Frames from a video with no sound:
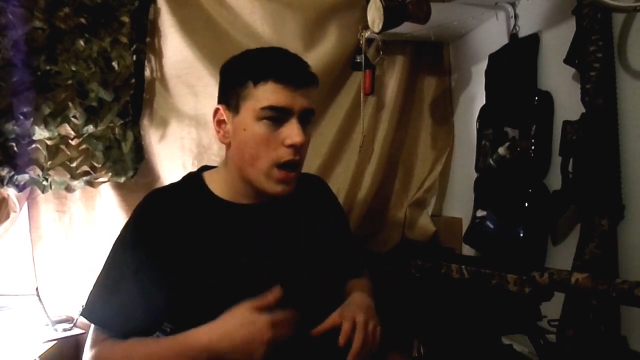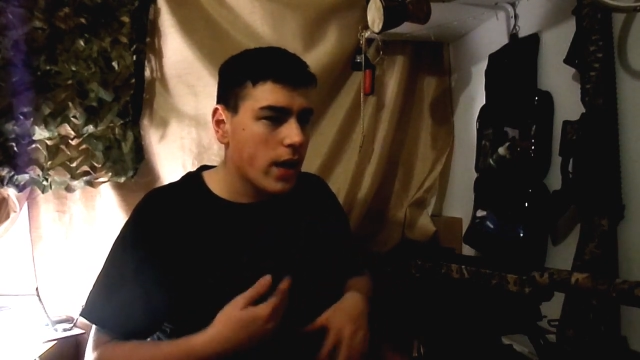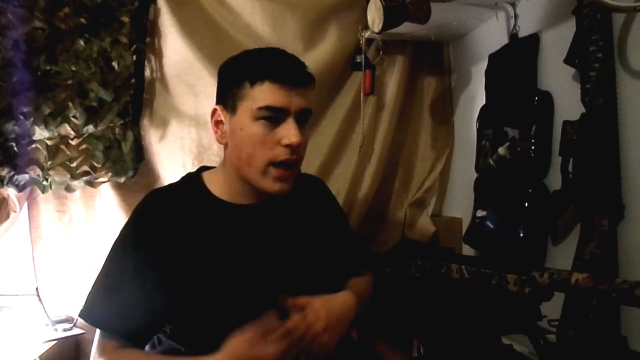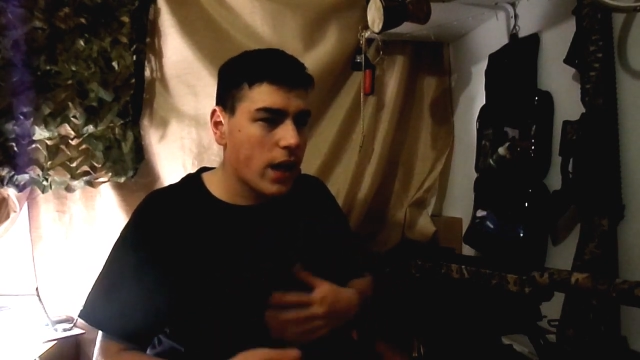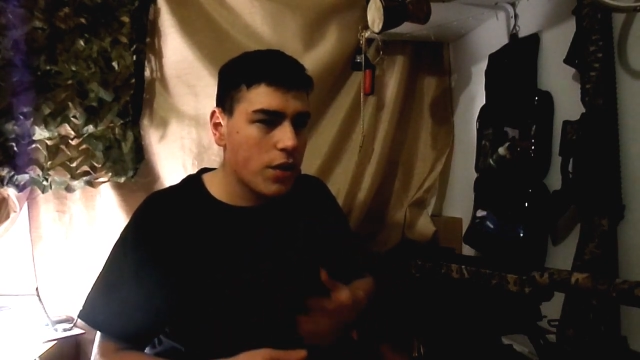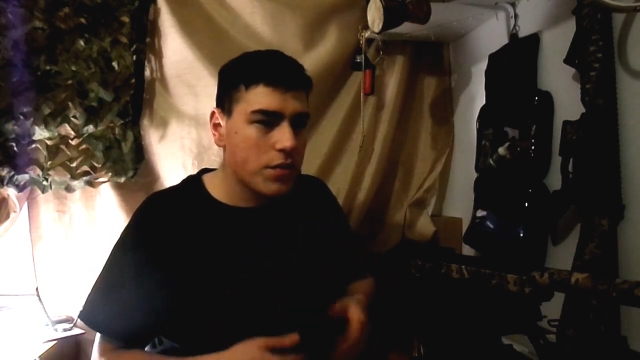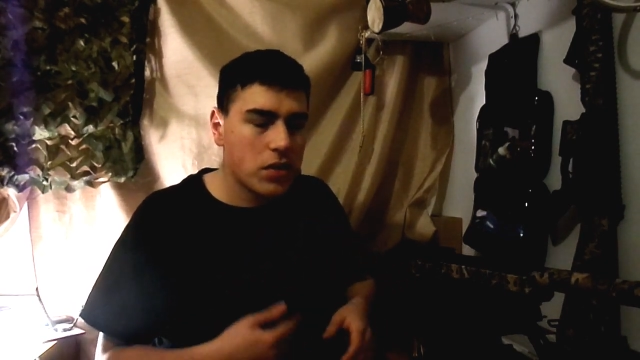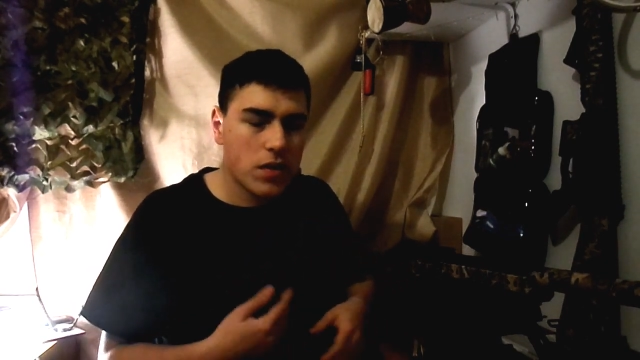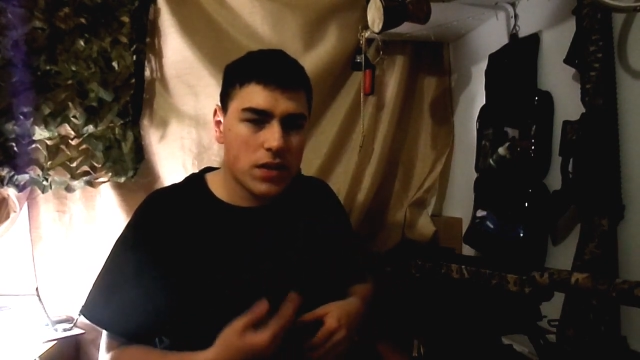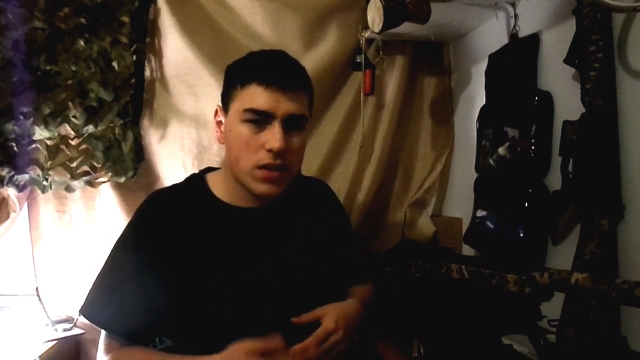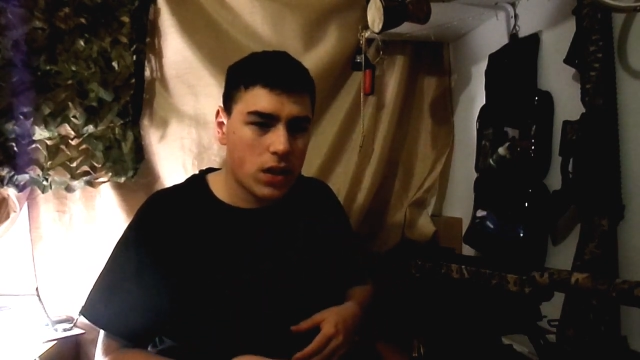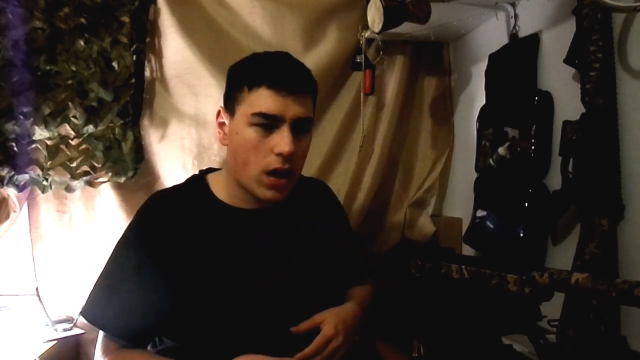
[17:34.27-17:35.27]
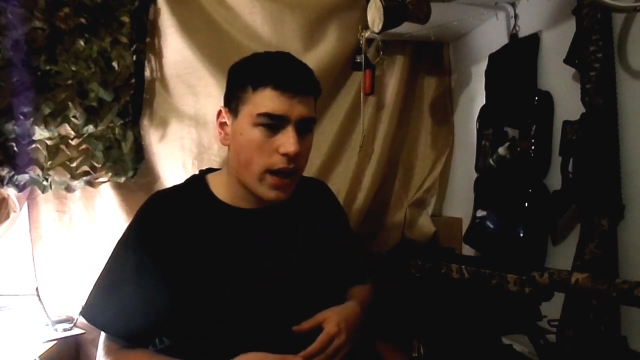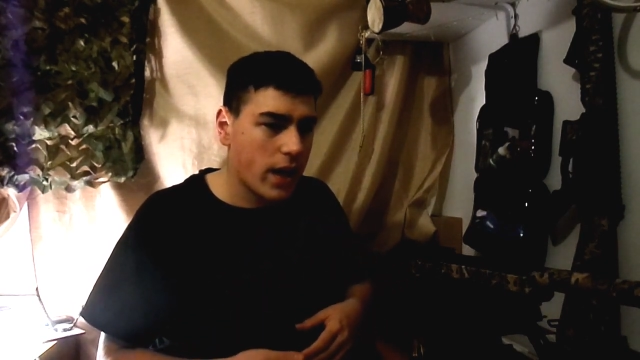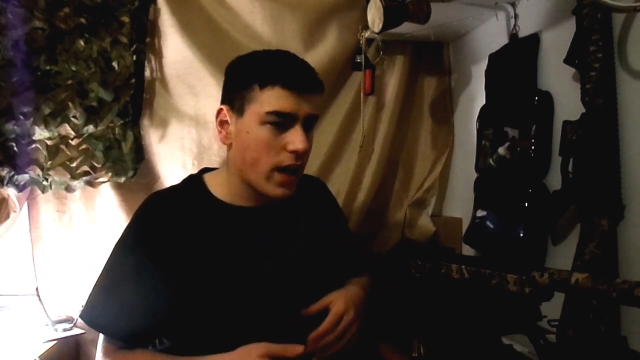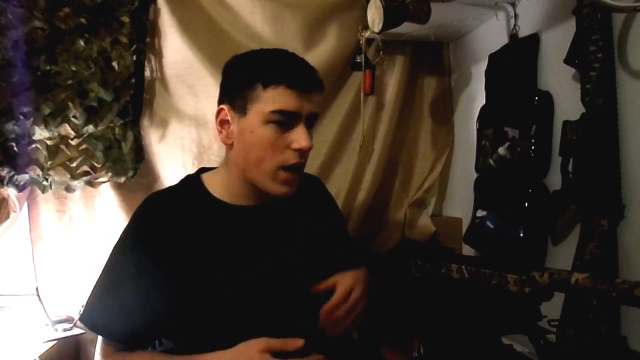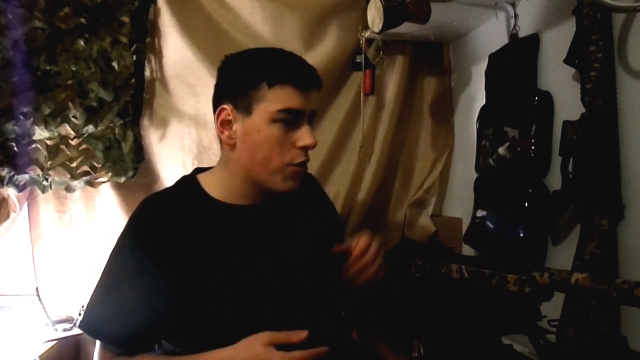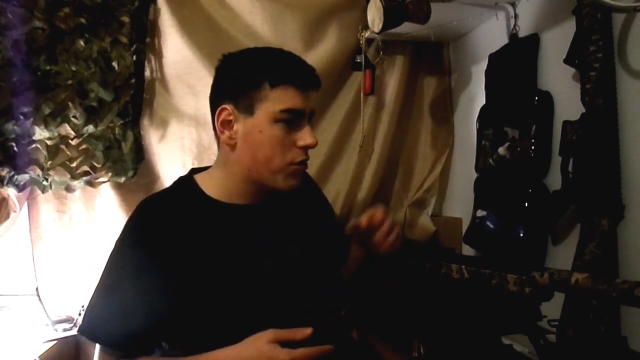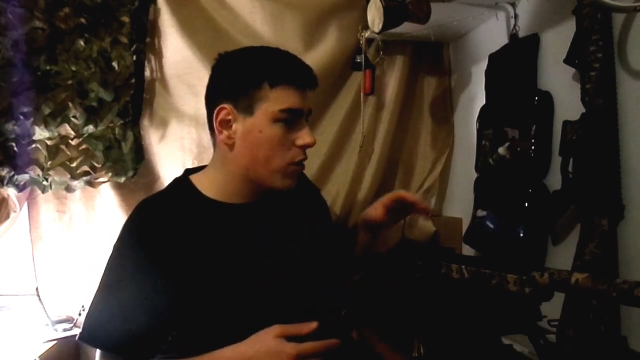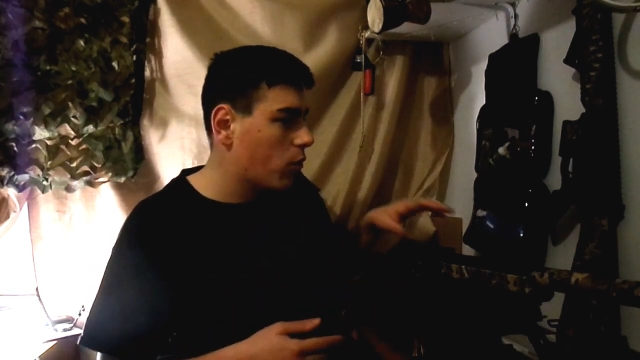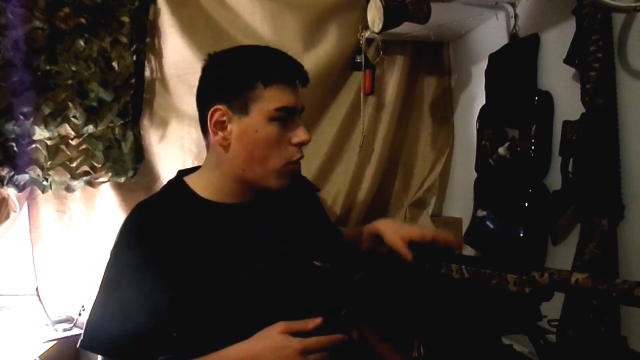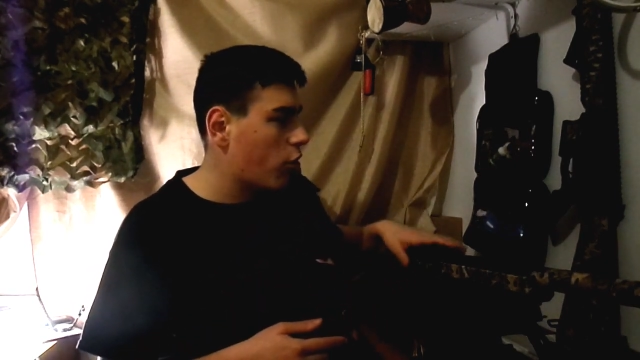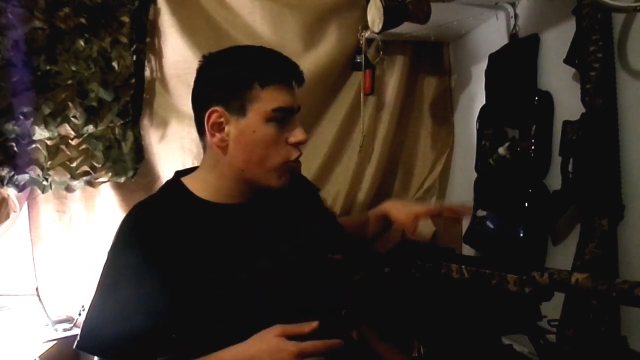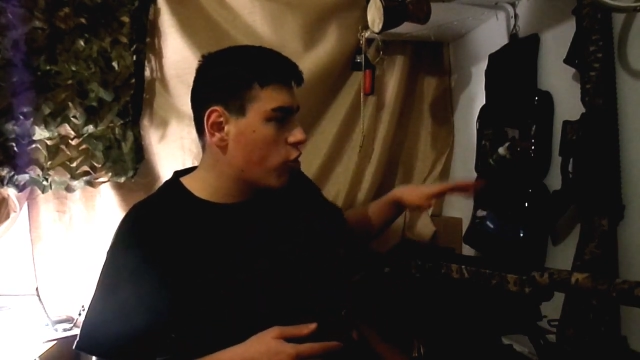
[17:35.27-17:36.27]
get used to the site, get used to
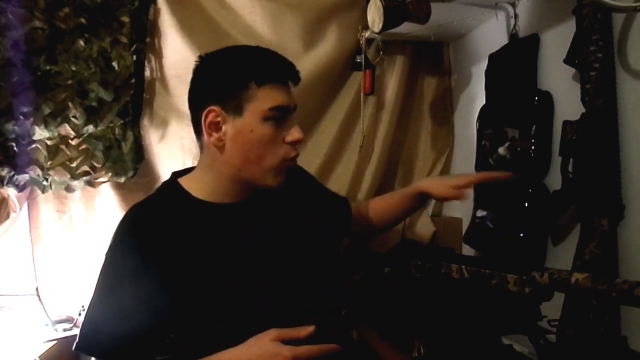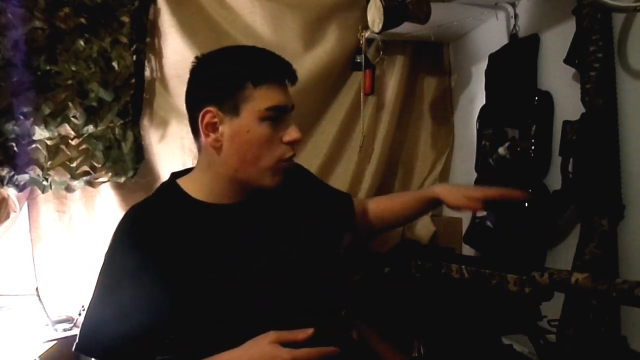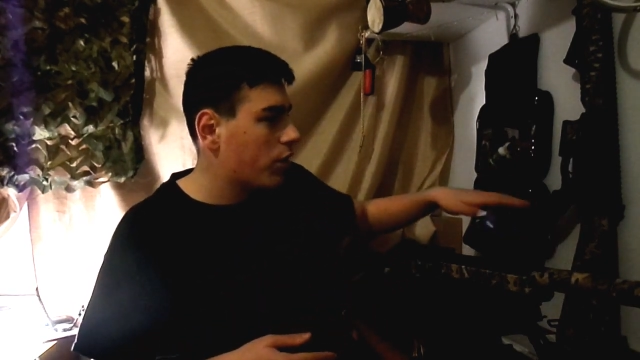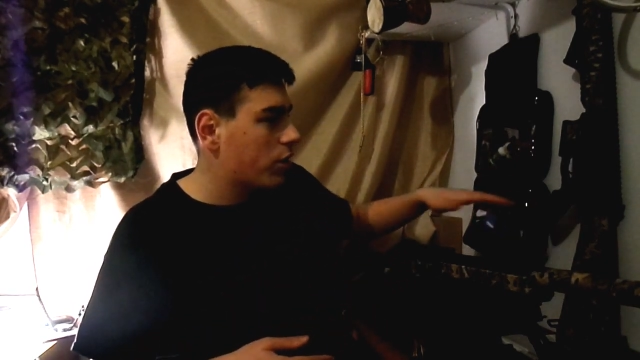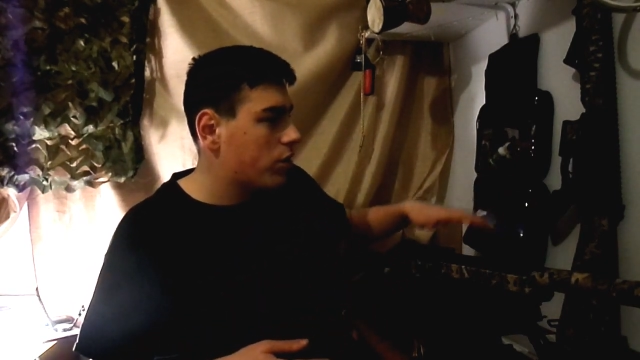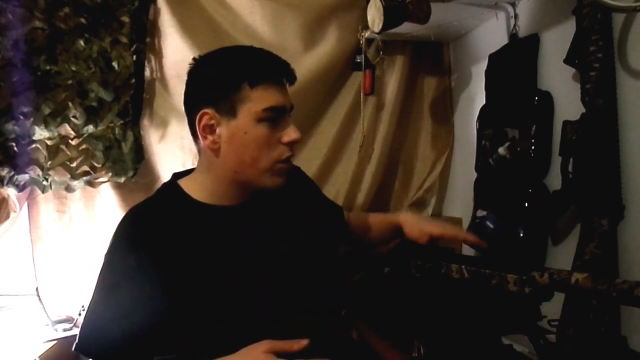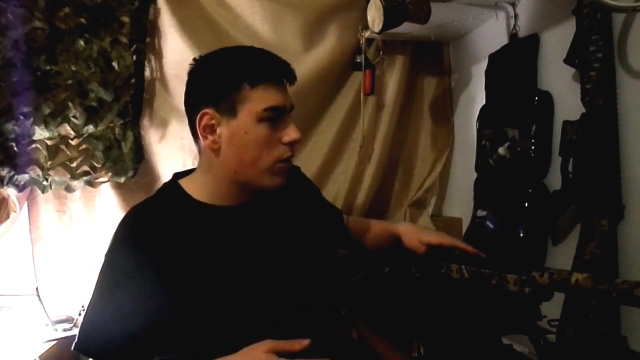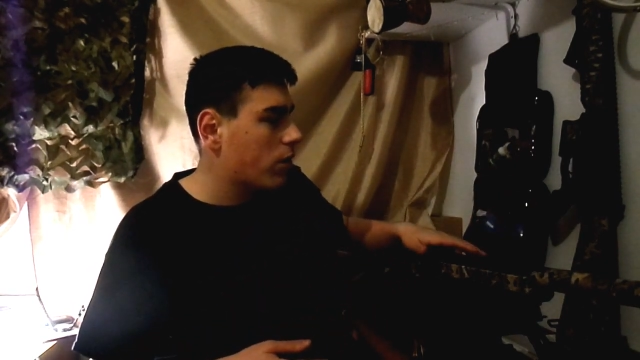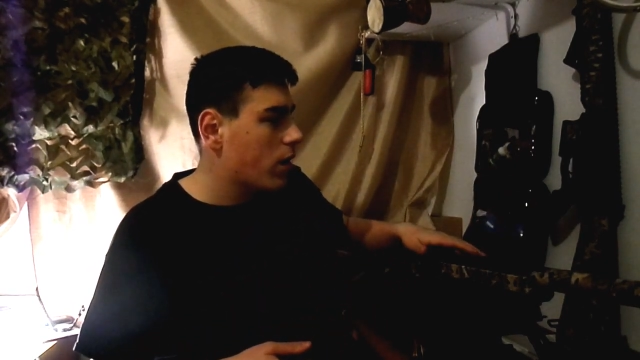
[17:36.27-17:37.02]
what you want to do,